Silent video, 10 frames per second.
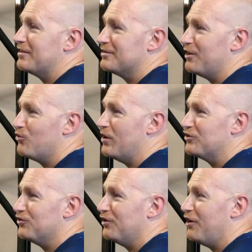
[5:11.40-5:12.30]
asked that
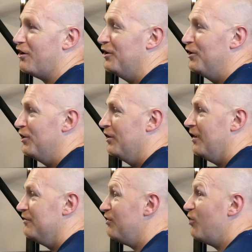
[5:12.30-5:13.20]
question a lot.
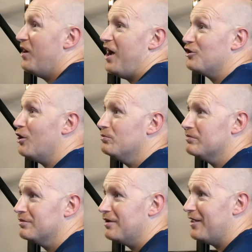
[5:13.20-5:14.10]
No, I don't,
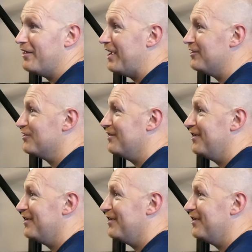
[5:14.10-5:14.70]
and that is,